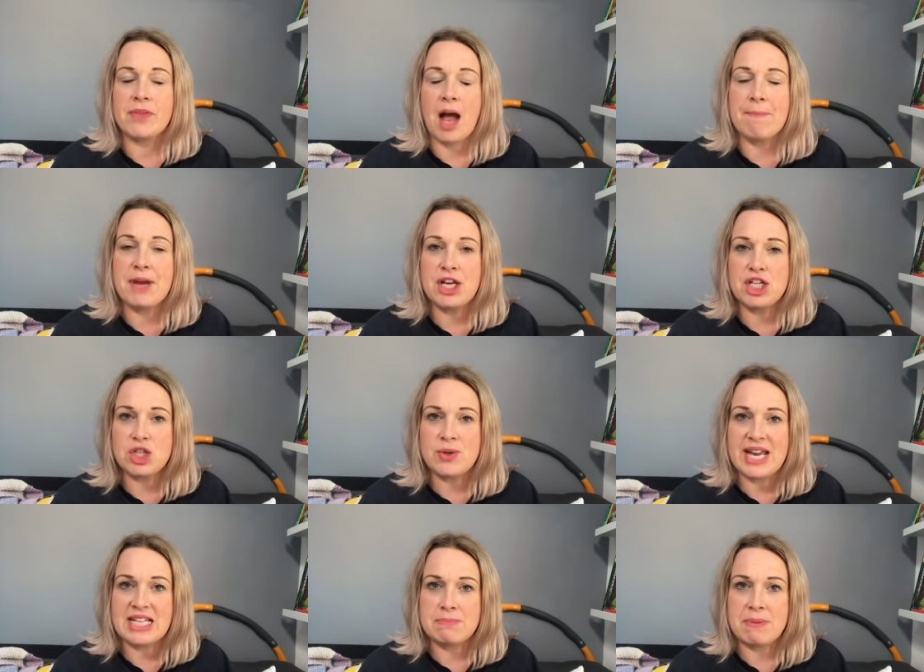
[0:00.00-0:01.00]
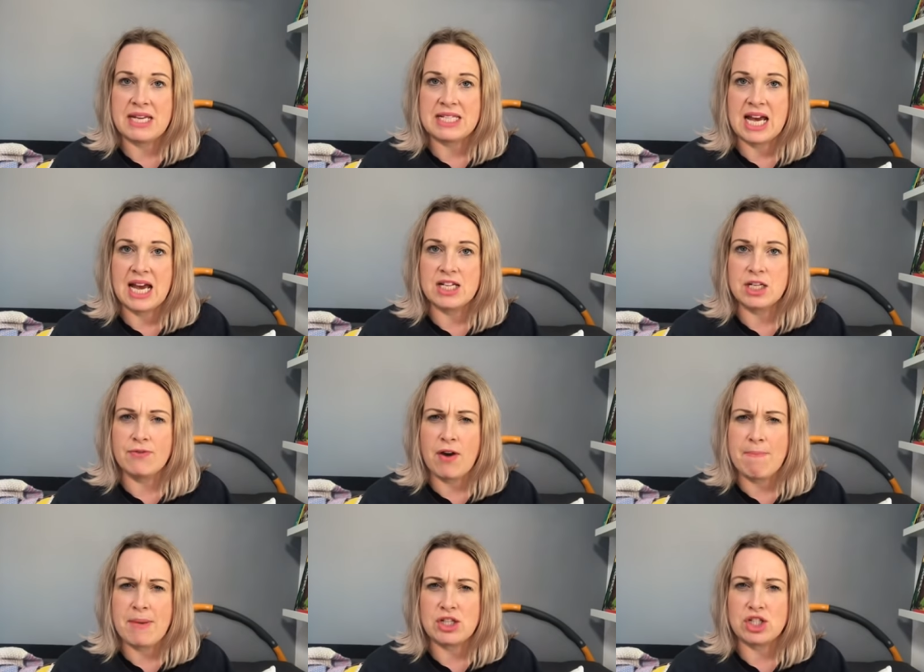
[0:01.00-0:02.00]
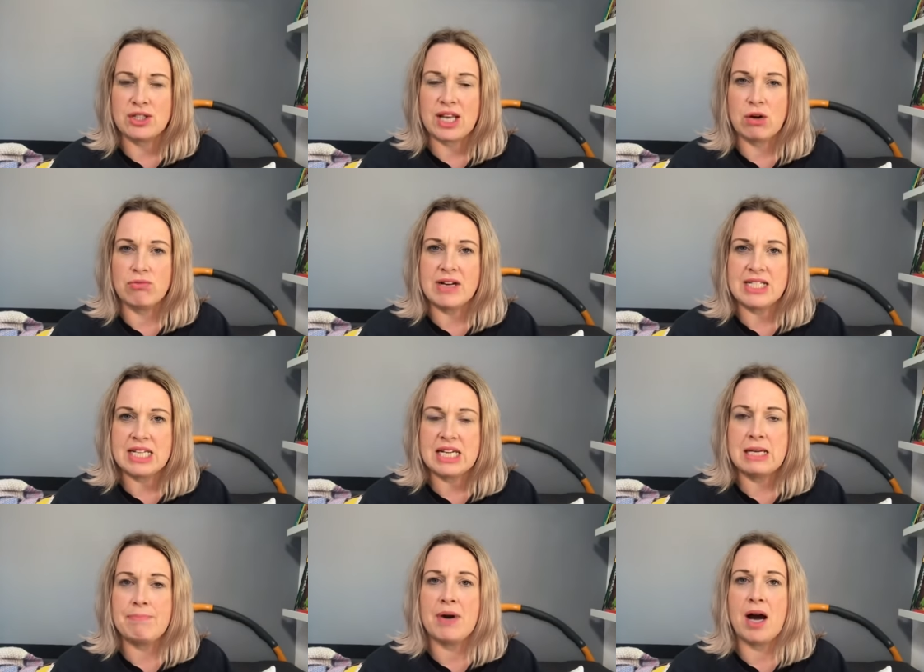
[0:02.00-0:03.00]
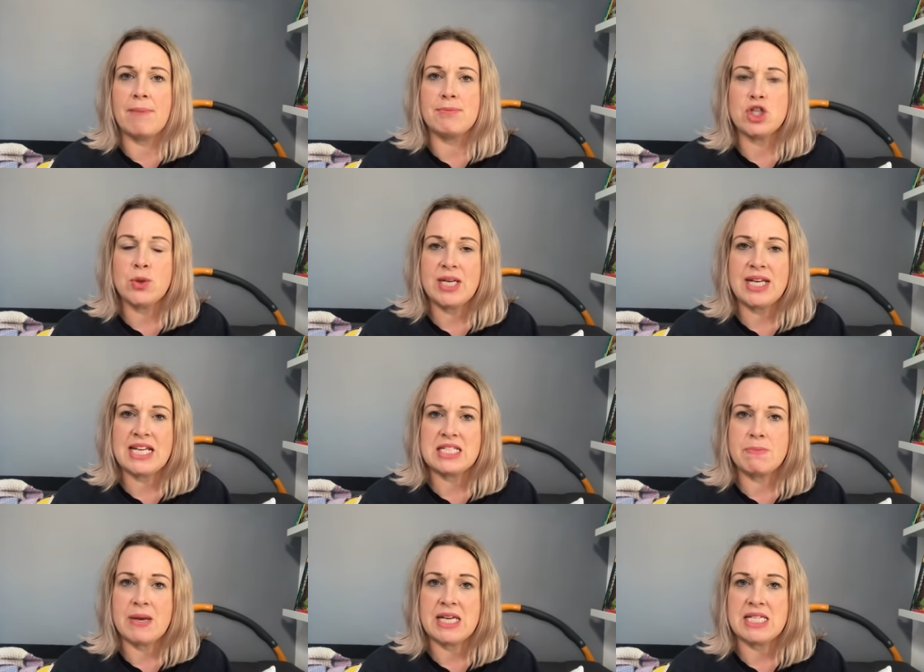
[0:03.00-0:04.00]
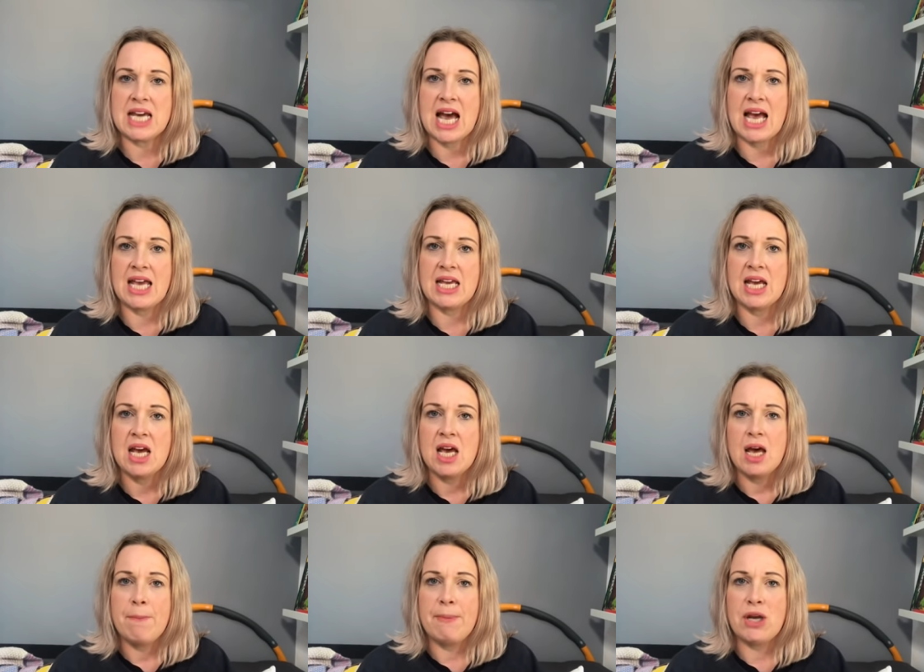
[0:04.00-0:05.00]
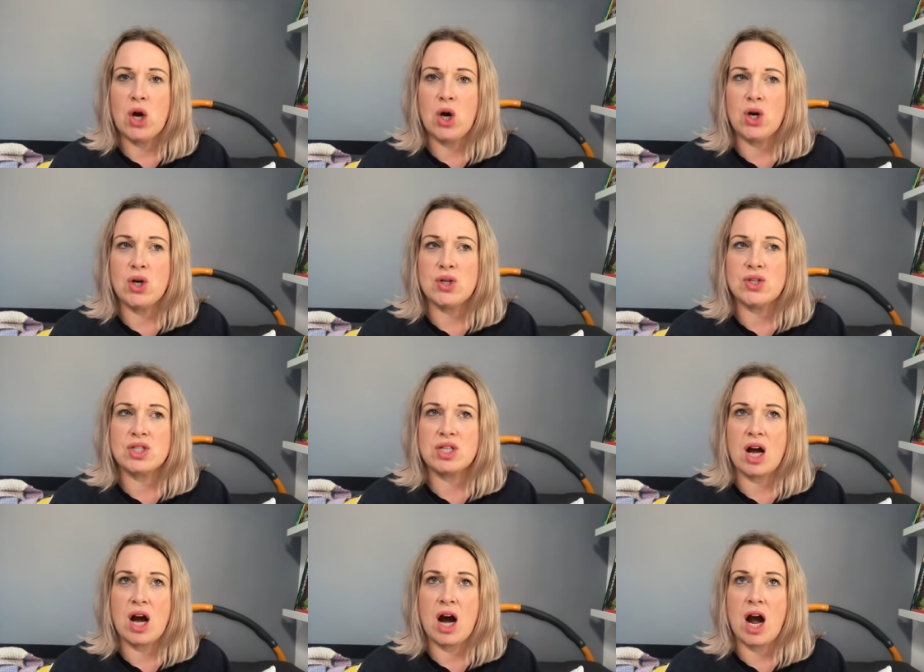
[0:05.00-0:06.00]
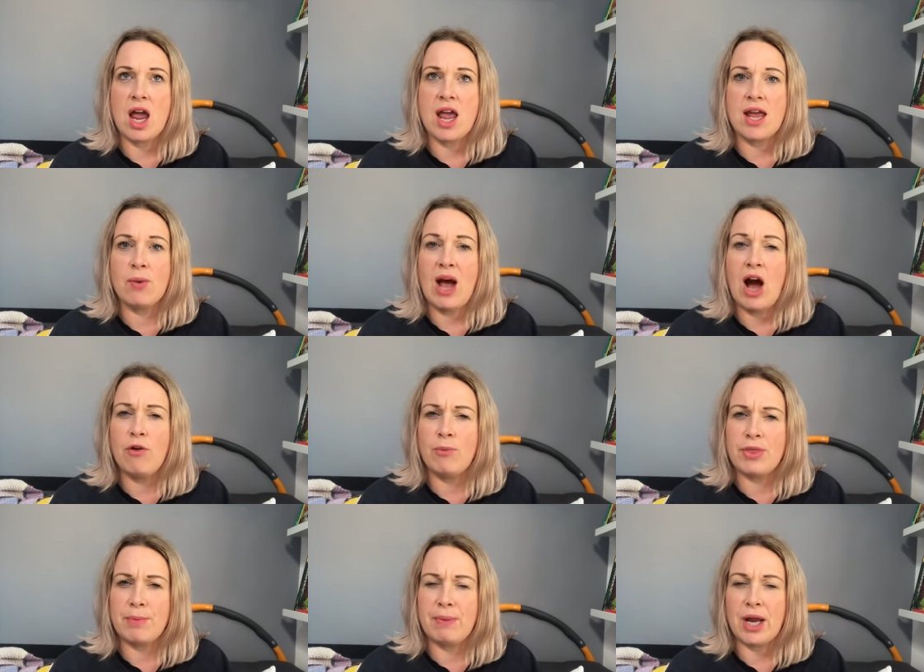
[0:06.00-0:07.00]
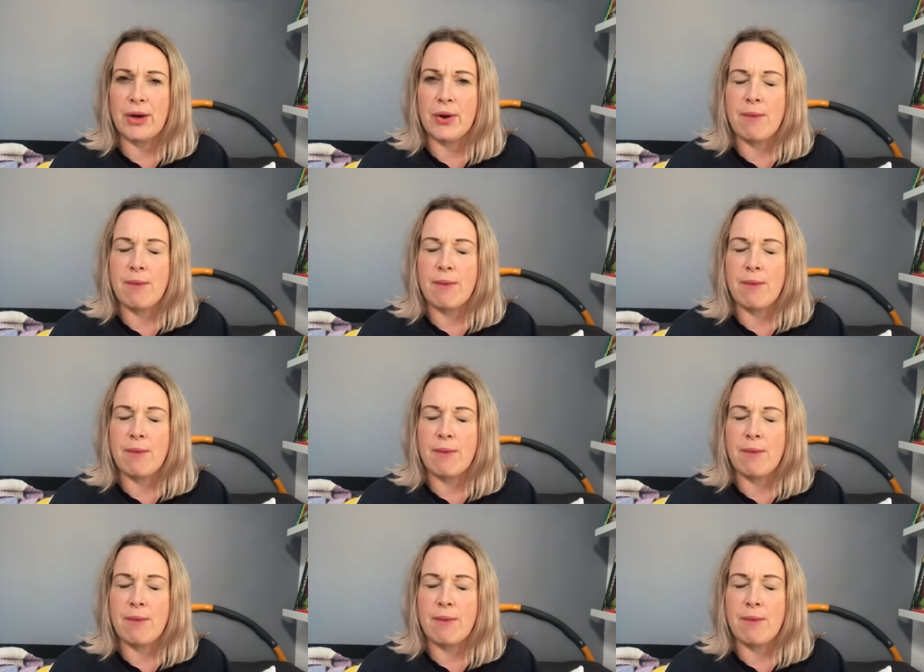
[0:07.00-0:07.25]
I'm gonna do an SP day I don't know if I've mentioned that already but I'm doing an SP day because it will help with the bloat.